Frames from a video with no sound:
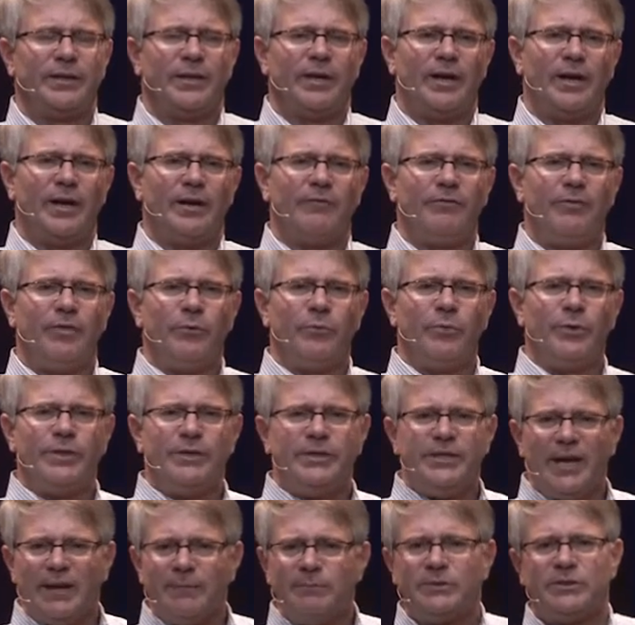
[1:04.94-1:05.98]
of the
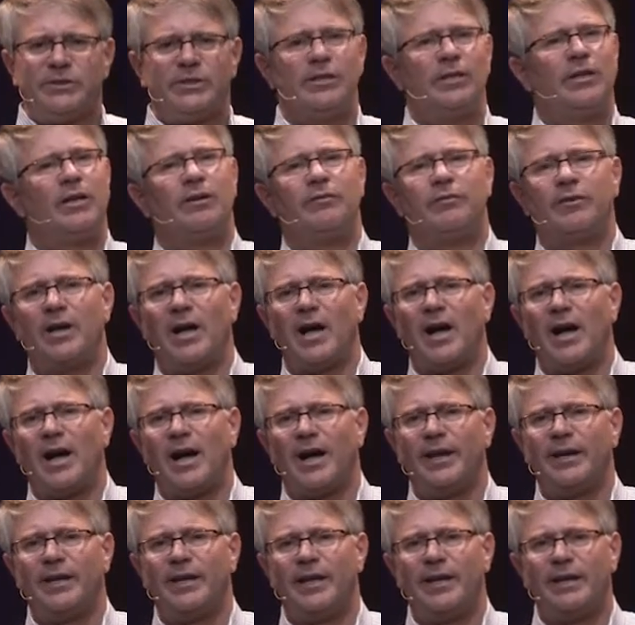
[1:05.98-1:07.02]
redemption of
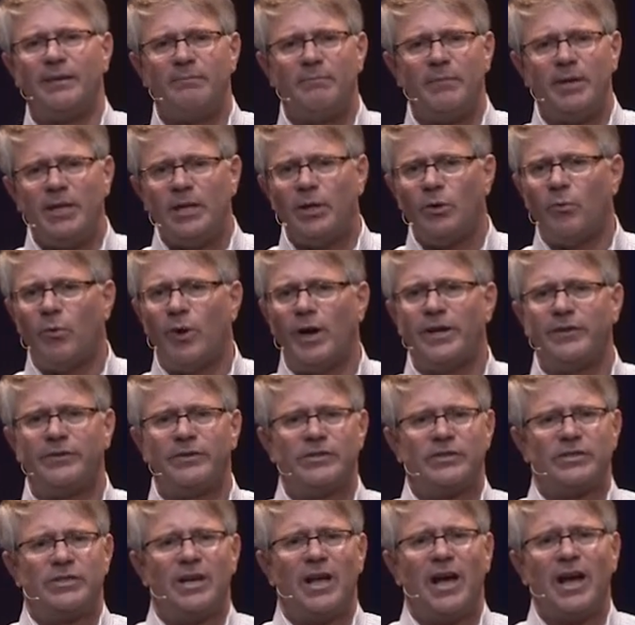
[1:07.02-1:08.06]
God, in many ways,
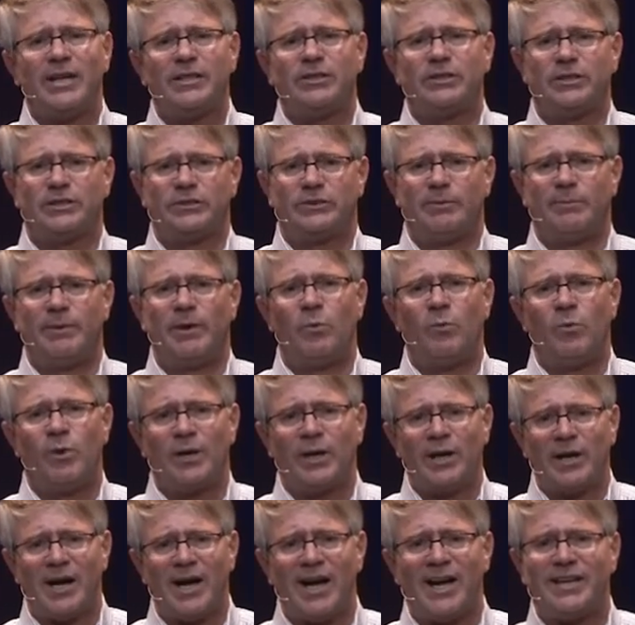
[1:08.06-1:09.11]
is not just about
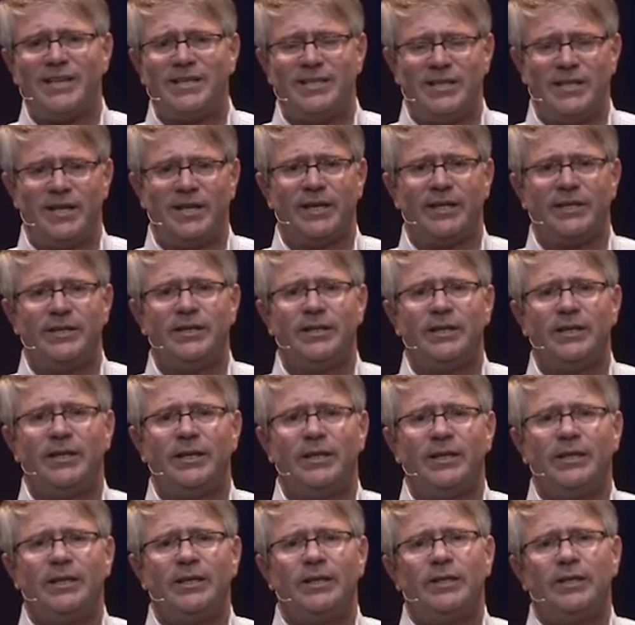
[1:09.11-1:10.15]
what God did
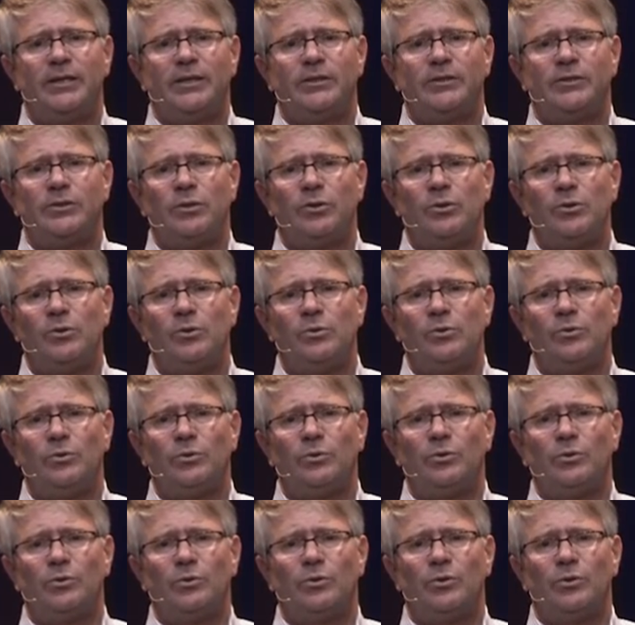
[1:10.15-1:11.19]
to
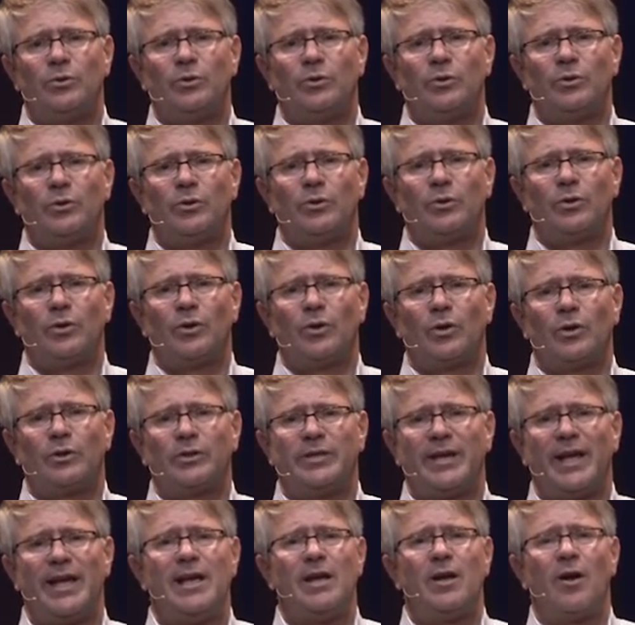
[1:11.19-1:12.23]

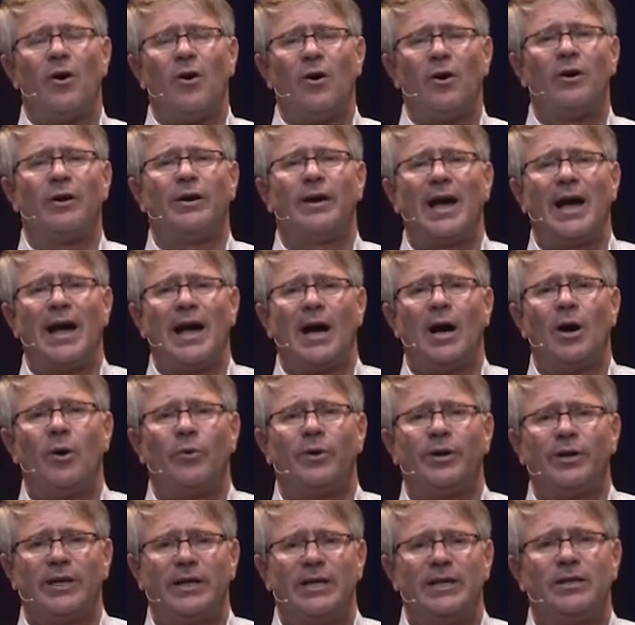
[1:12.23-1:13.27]
take on
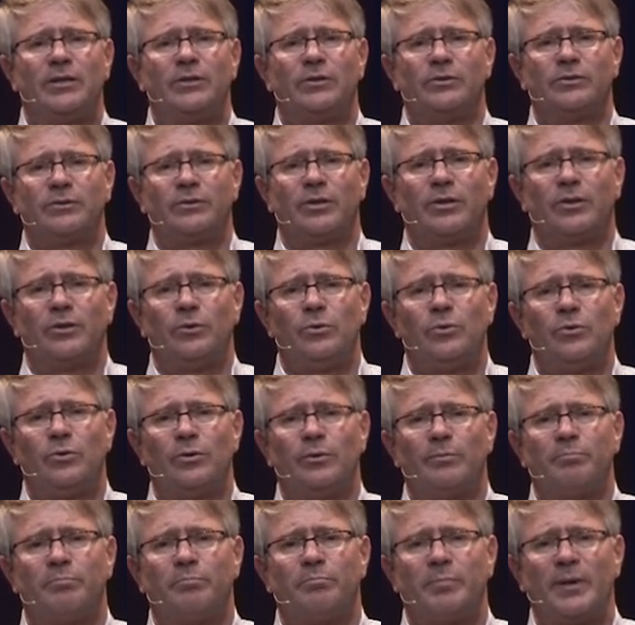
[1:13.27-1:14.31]
our guilt through
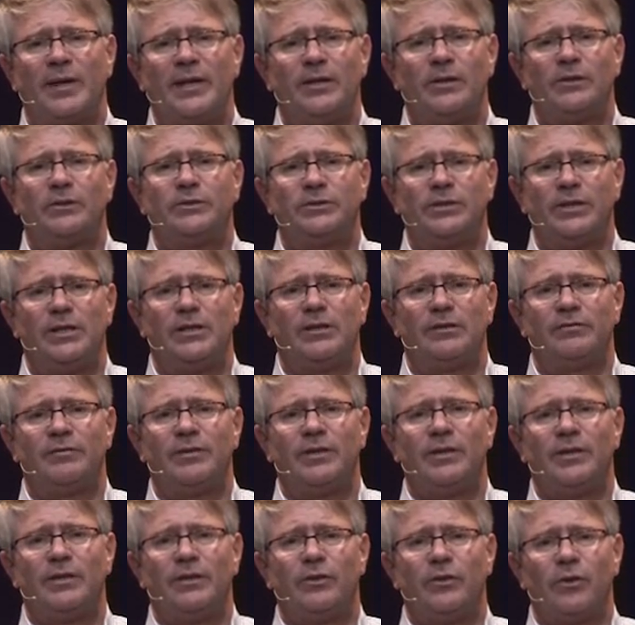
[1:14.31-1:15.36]
the penalty of
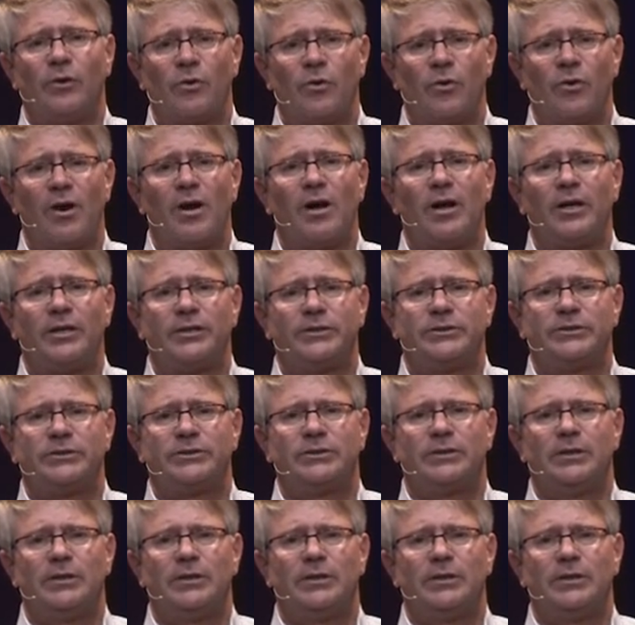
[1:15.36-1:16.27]
the cross,